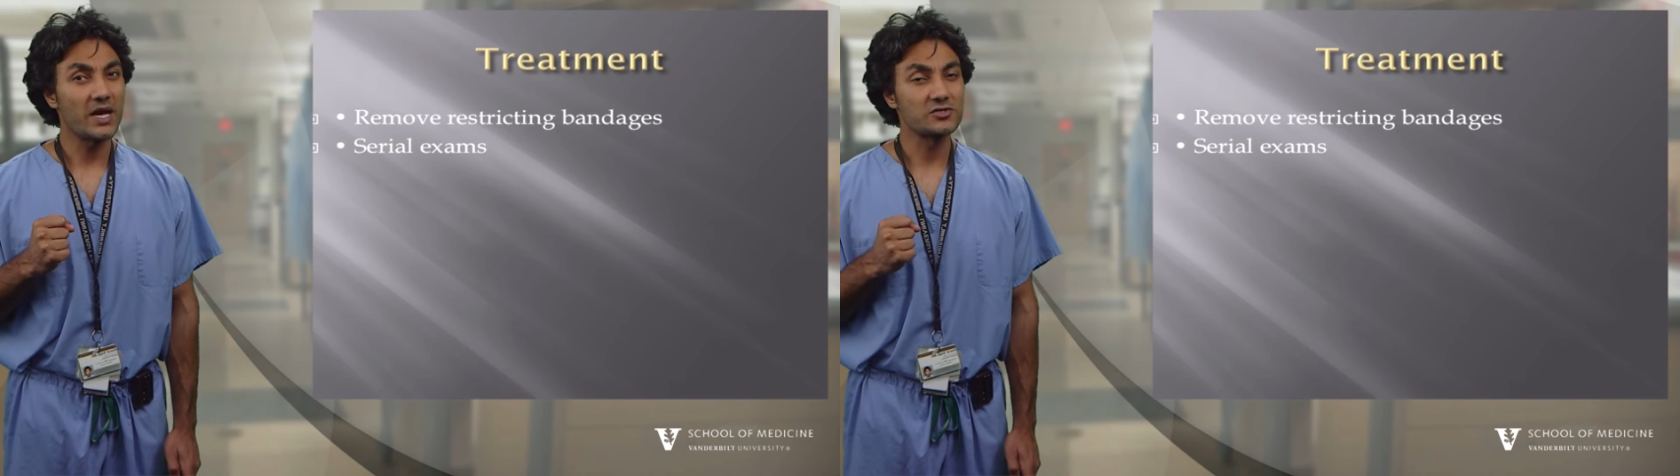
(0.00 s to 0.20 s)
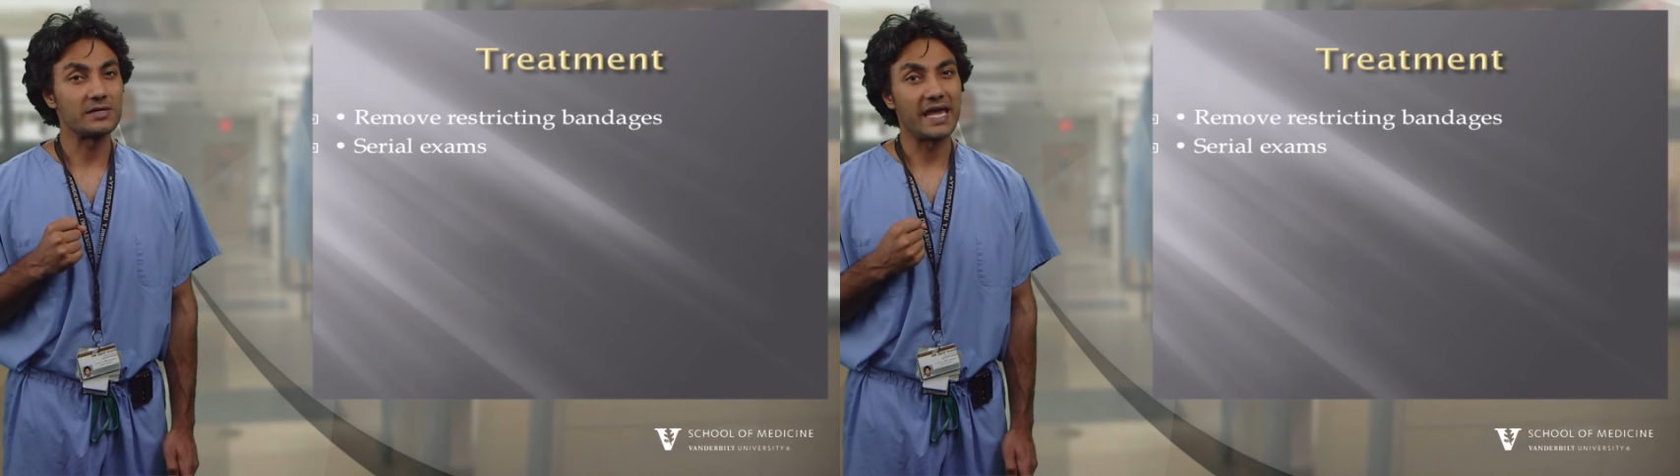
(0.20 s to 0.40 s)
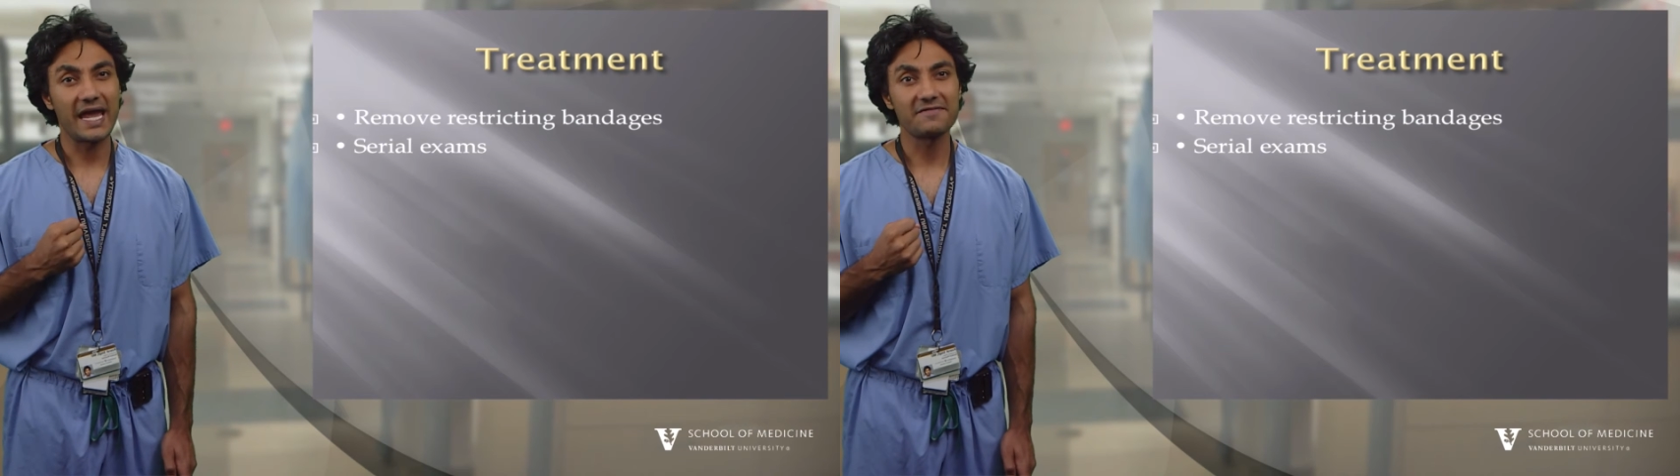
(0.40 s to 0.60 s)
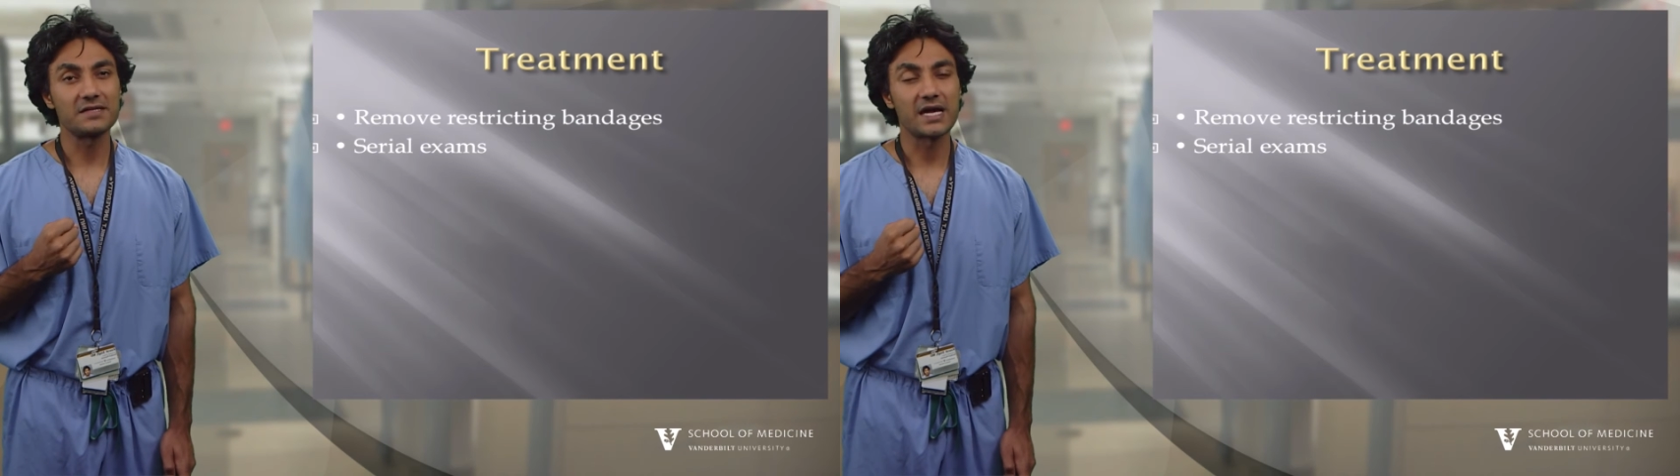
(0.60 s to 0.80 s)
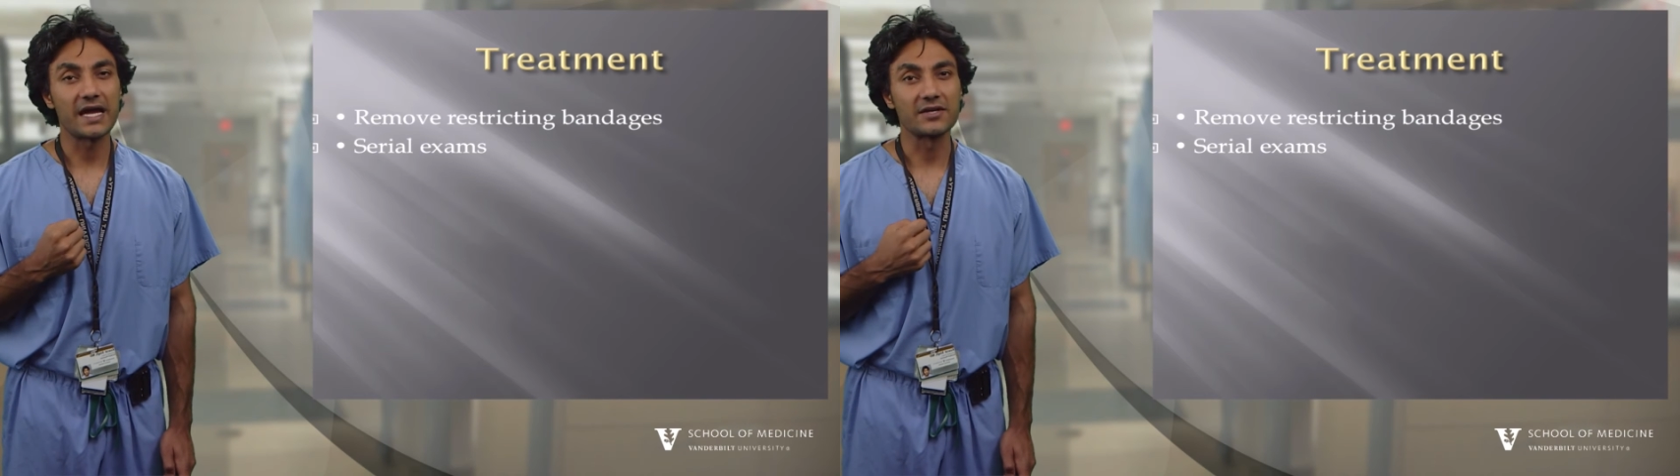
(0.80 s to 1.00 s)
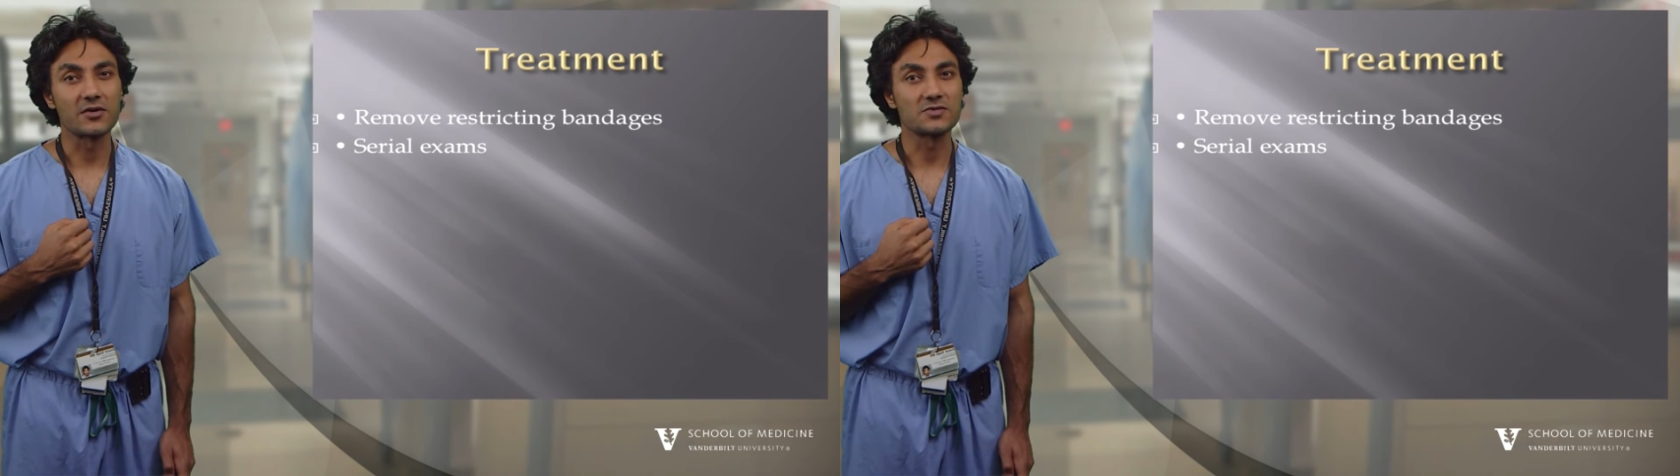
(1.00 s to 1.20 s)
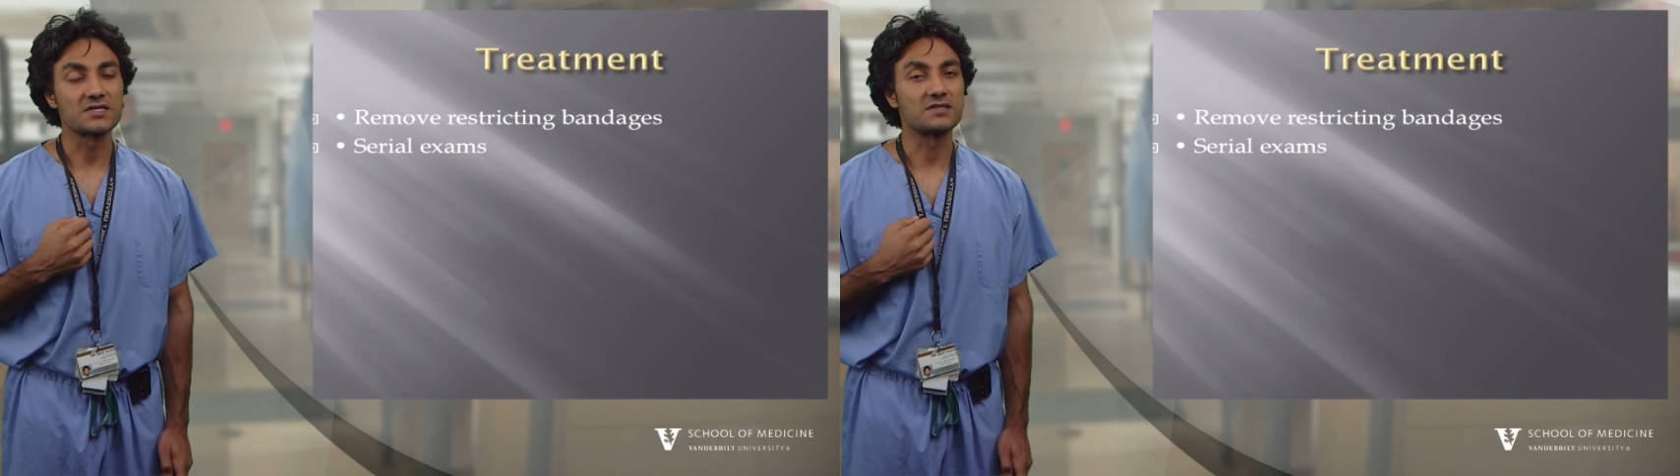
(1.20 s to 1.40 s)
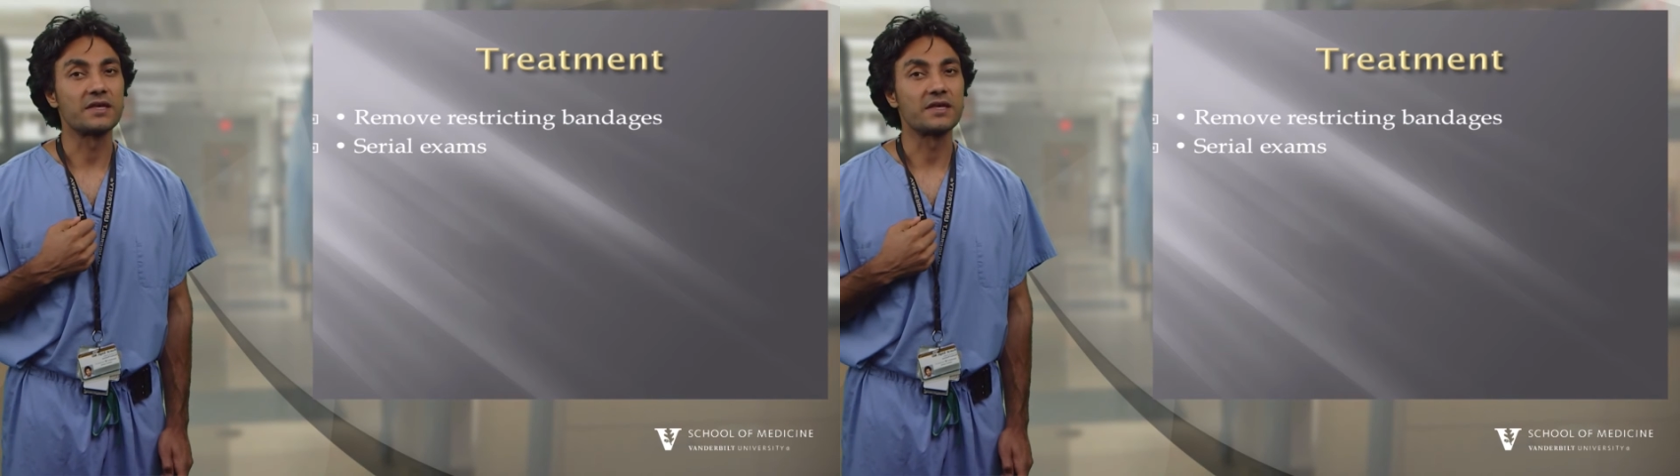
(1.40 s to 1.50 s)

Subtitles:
actually have the diagnosis,